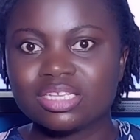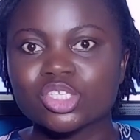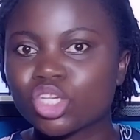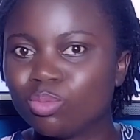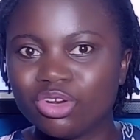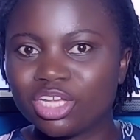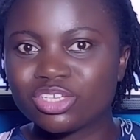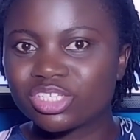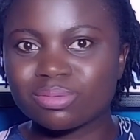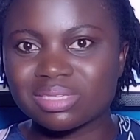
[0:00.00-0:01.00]
Some
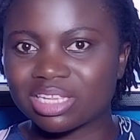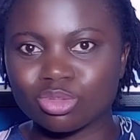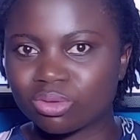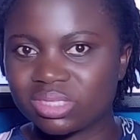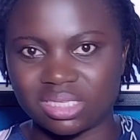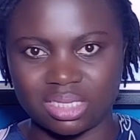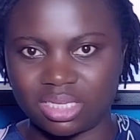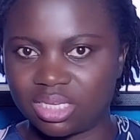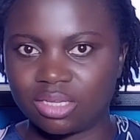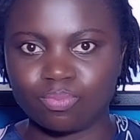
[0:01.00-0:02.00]
relationships are toxic,
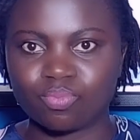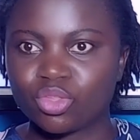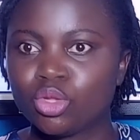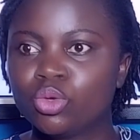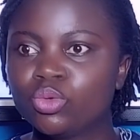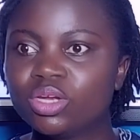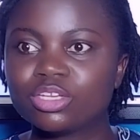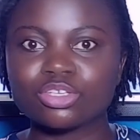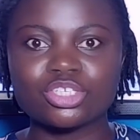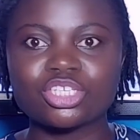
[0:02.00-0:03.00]

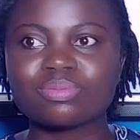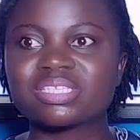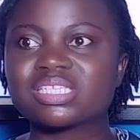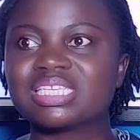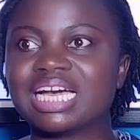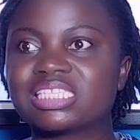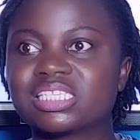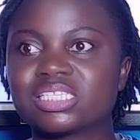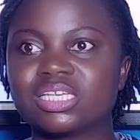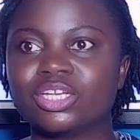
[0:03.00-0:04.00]
relationships
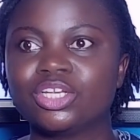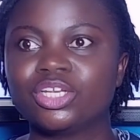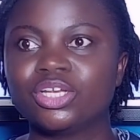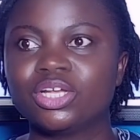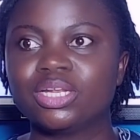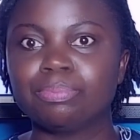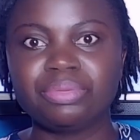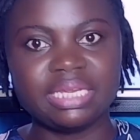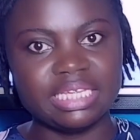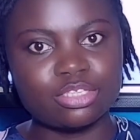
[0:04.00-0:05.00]
that
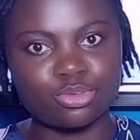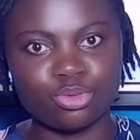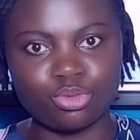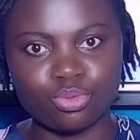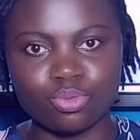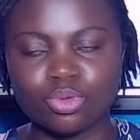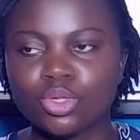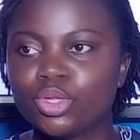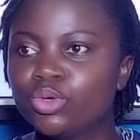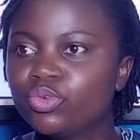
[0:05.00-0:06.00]
belittle you,
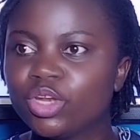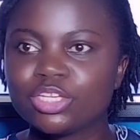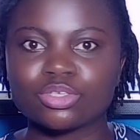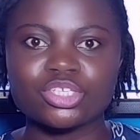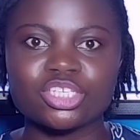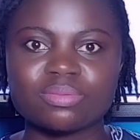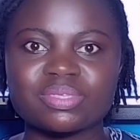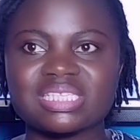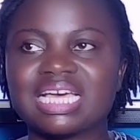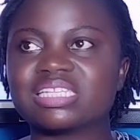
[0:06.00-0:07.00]

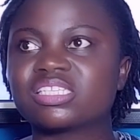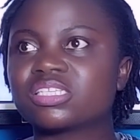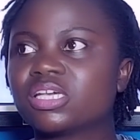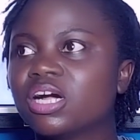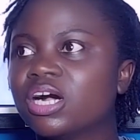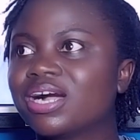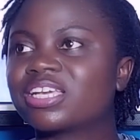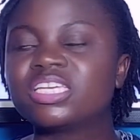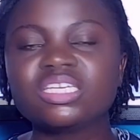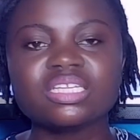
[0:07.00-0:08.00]
relationships that
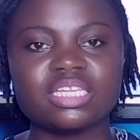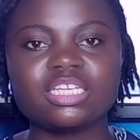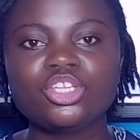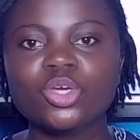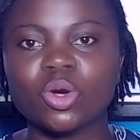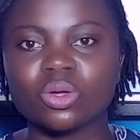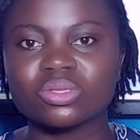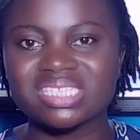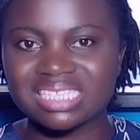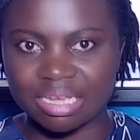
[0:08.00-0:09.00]
are killing
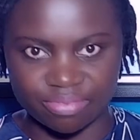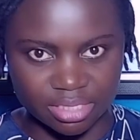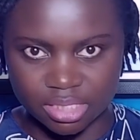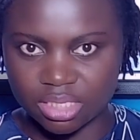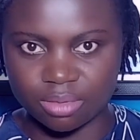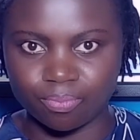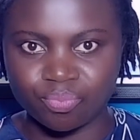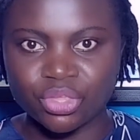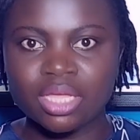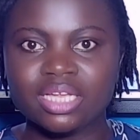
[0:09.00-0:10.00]
your self-esteem,
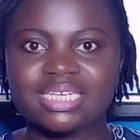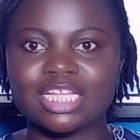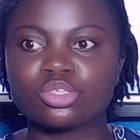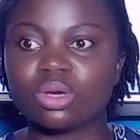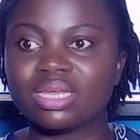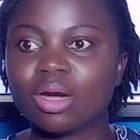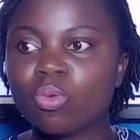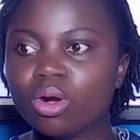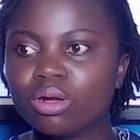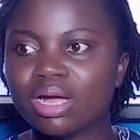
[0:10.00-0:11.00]
that you are
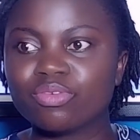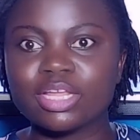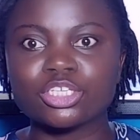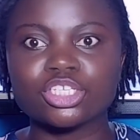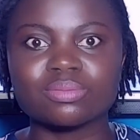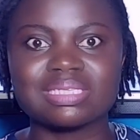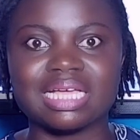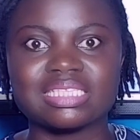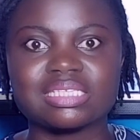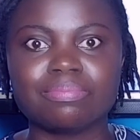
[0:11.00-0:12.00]
now, relationships
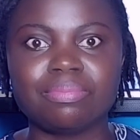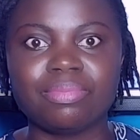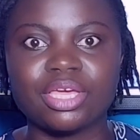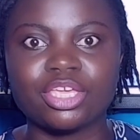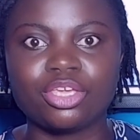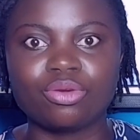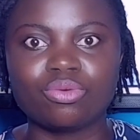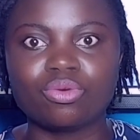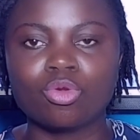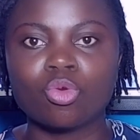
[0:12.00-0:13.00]
that make
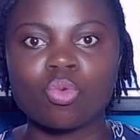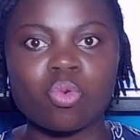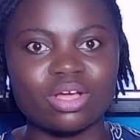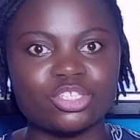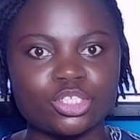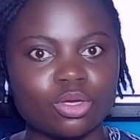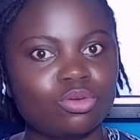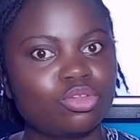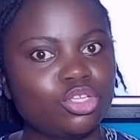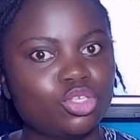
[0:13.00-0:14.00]
you
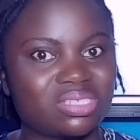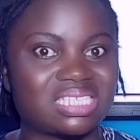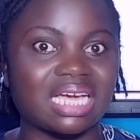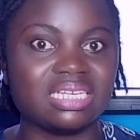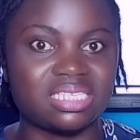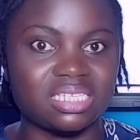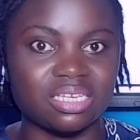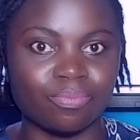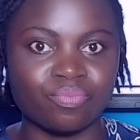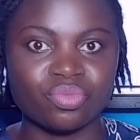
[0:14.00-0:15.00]
question your sanity